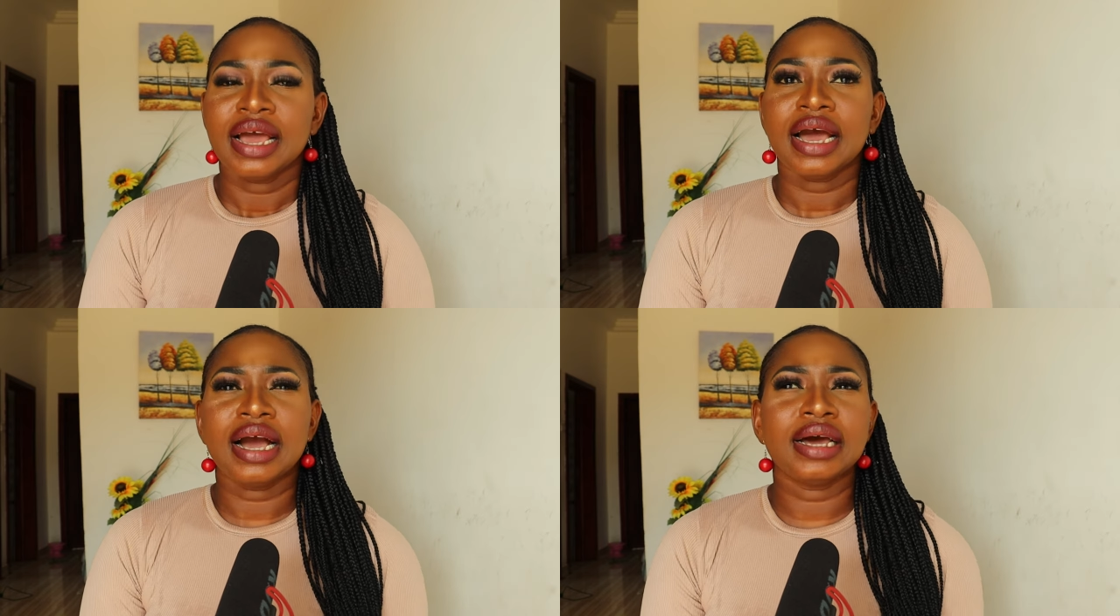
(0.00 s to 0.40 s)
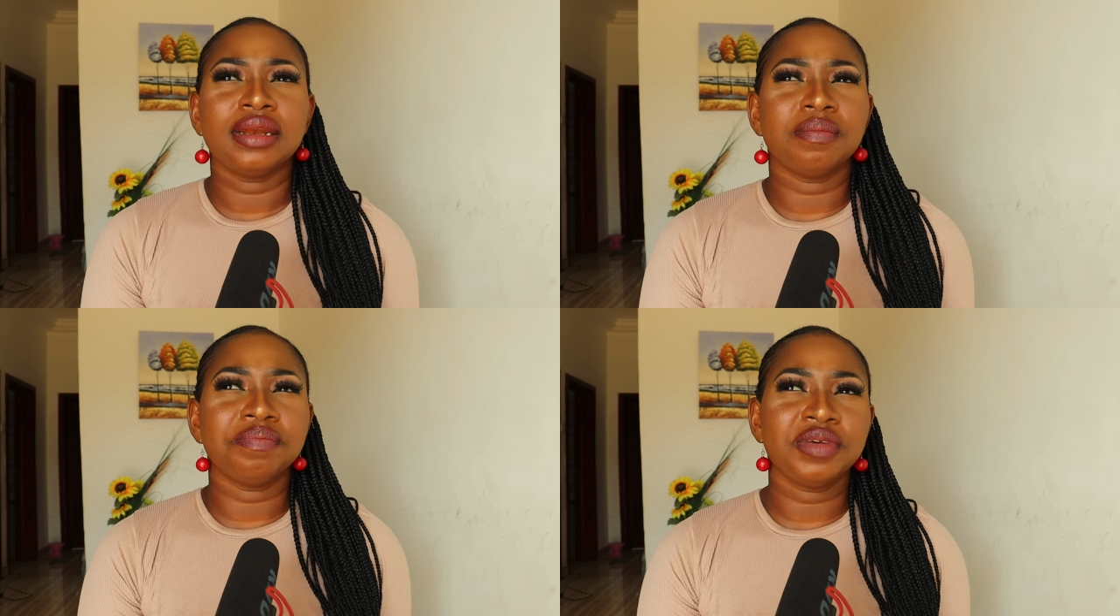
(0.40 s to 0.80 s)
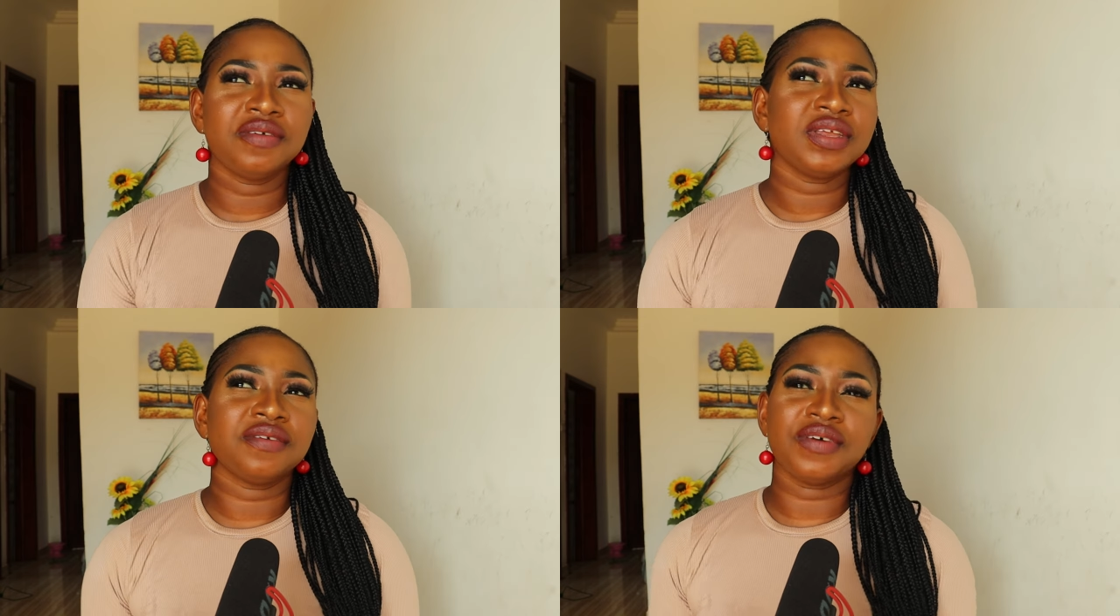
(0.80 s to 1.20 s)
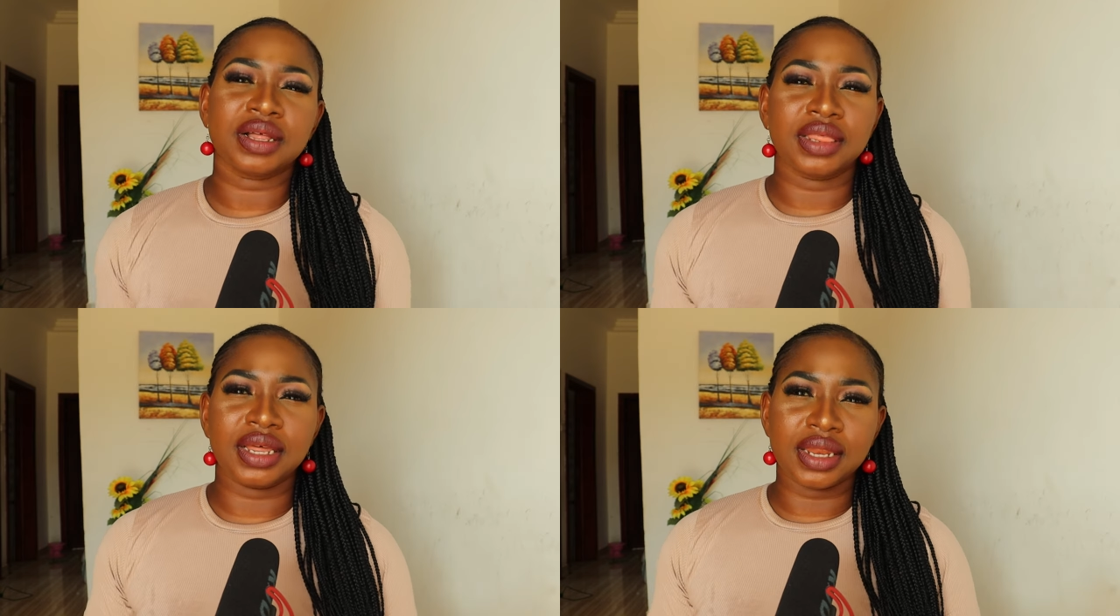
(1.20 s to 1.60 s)
and given the
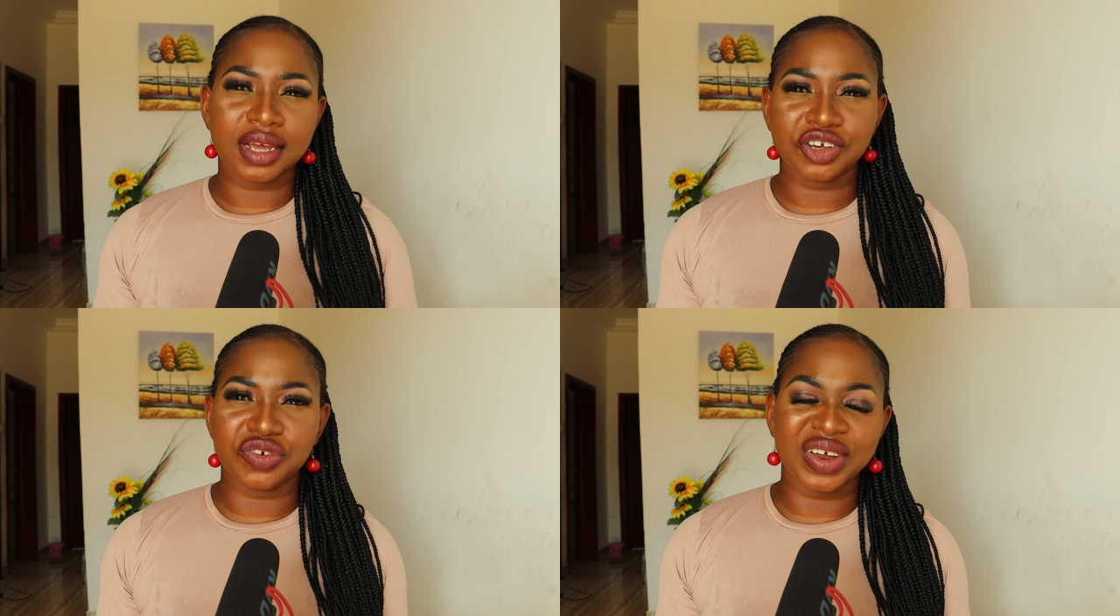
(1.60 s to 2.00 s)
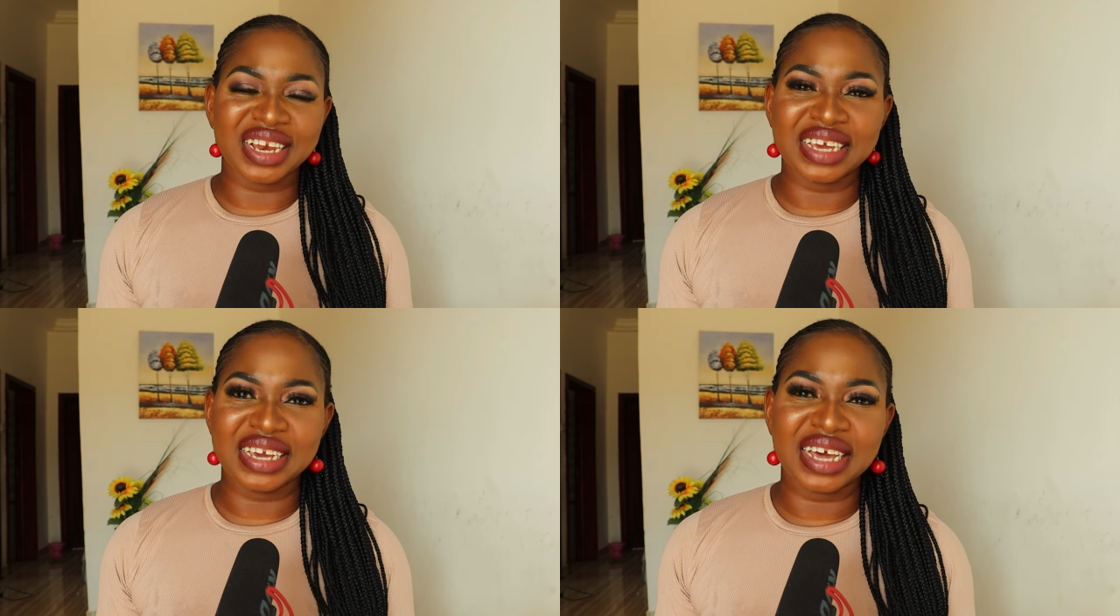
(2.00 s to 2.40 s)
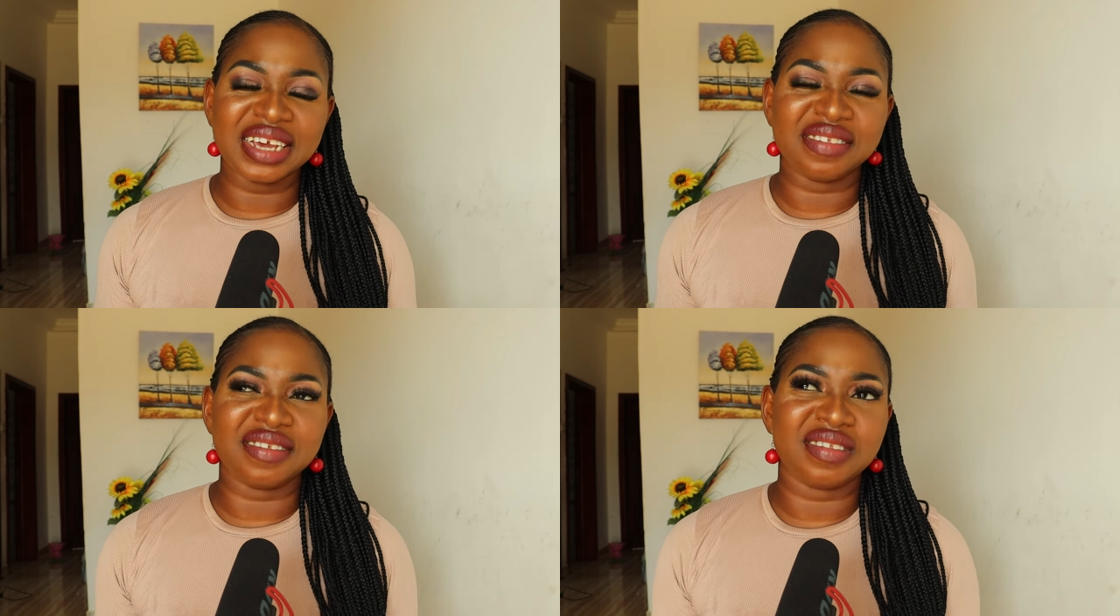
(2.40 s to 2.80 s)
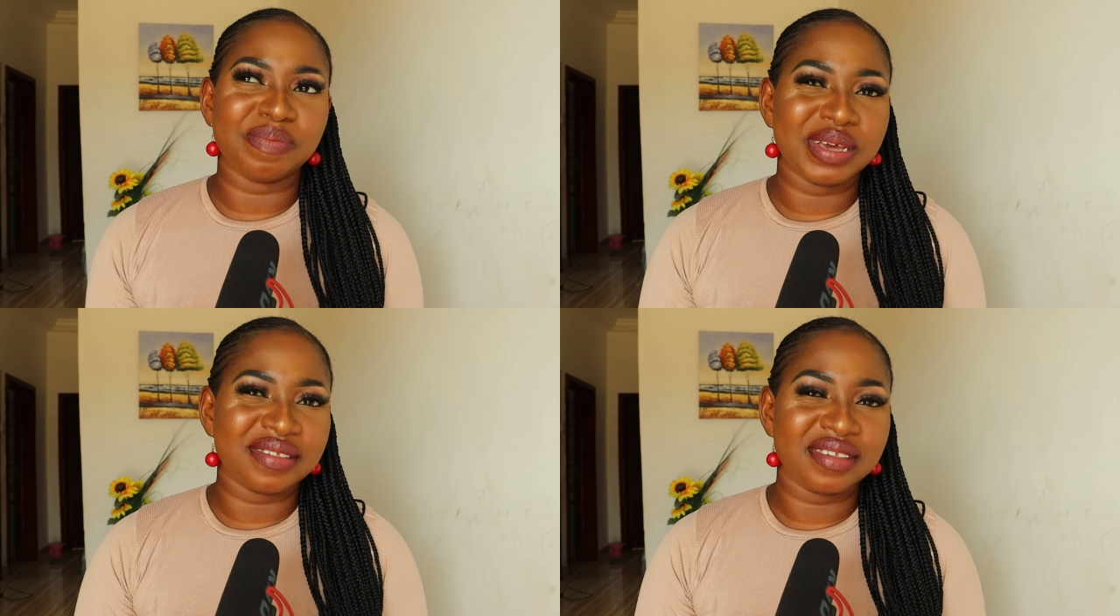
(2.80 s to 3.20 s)
fact that naturally ghana is
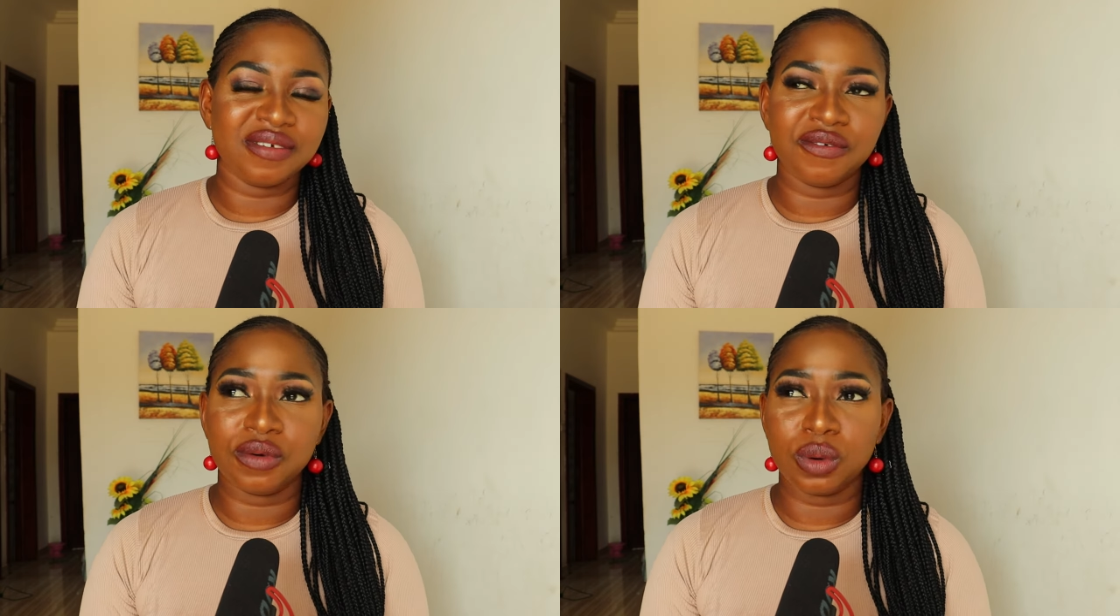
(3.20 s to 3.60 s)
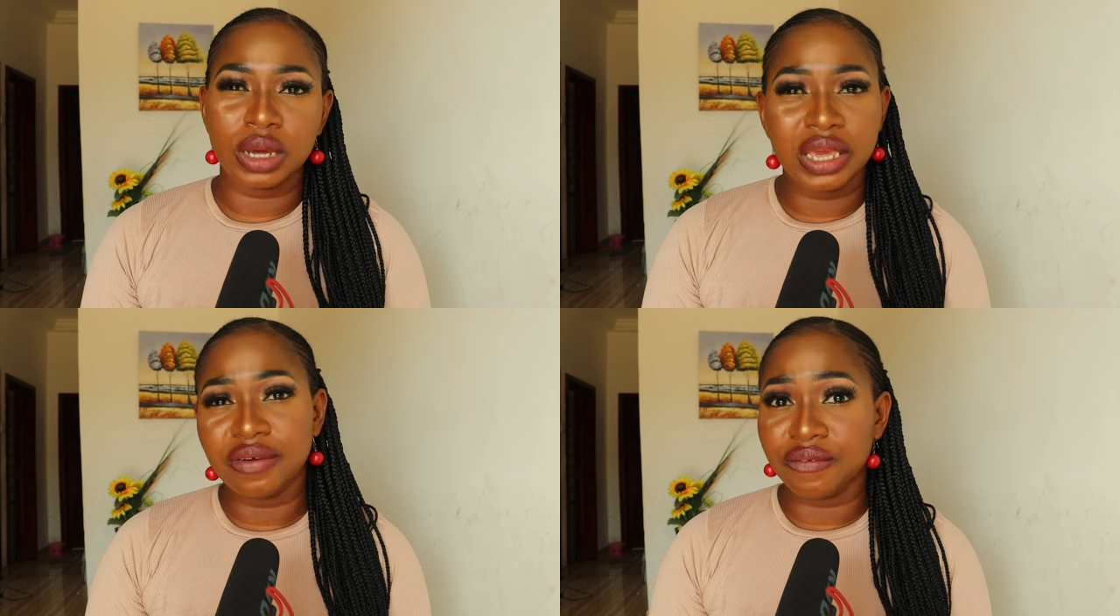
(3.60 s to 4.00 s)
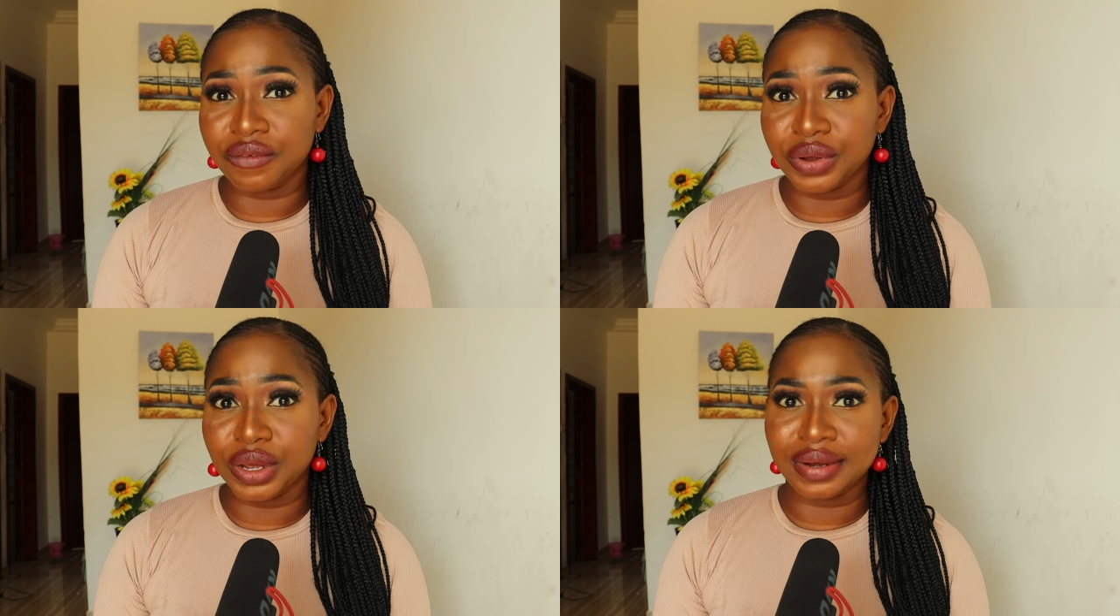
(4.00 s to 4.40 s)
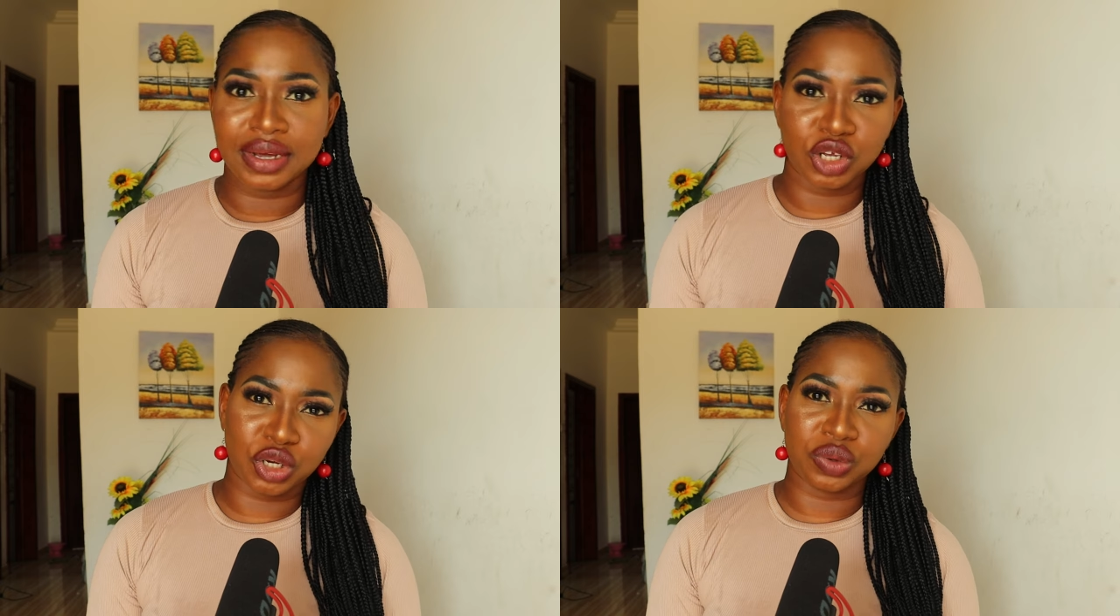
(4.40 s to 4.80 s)
expensive for every
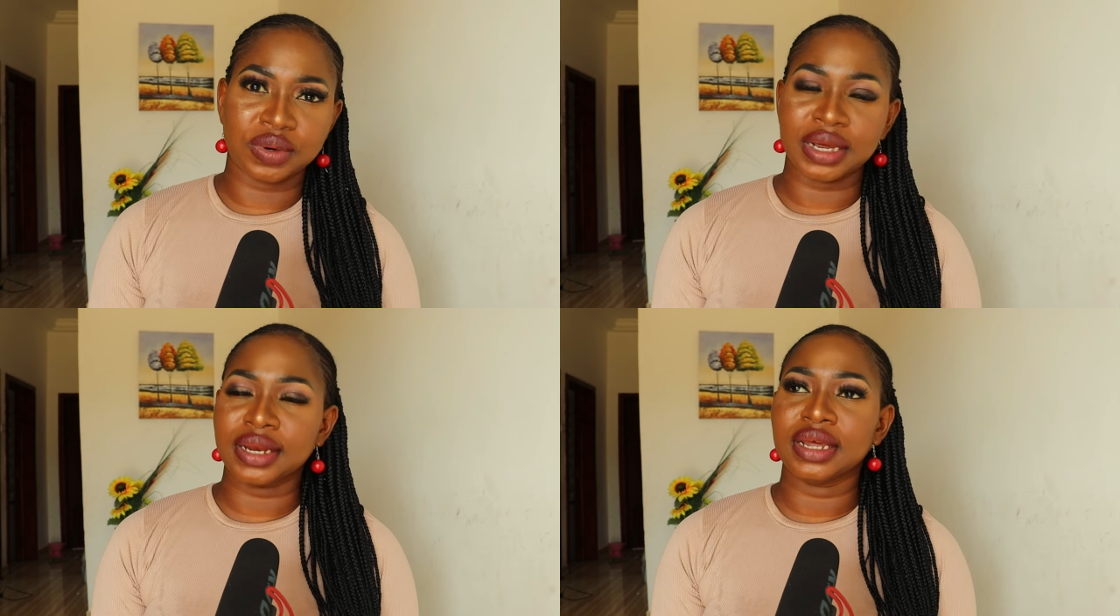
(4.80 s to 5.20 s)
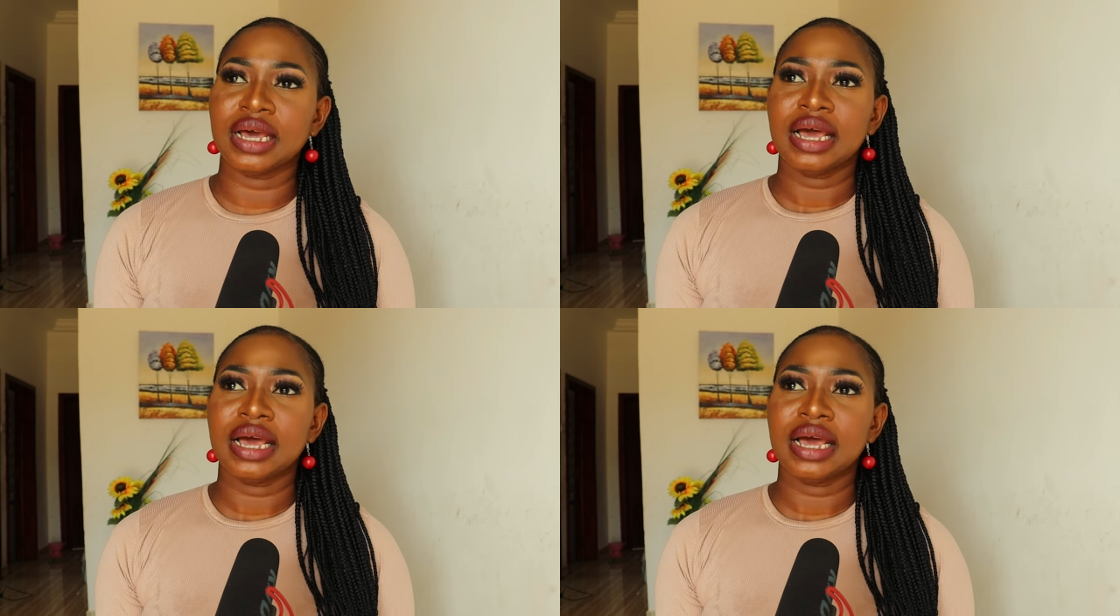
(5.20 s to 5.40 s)
nigerian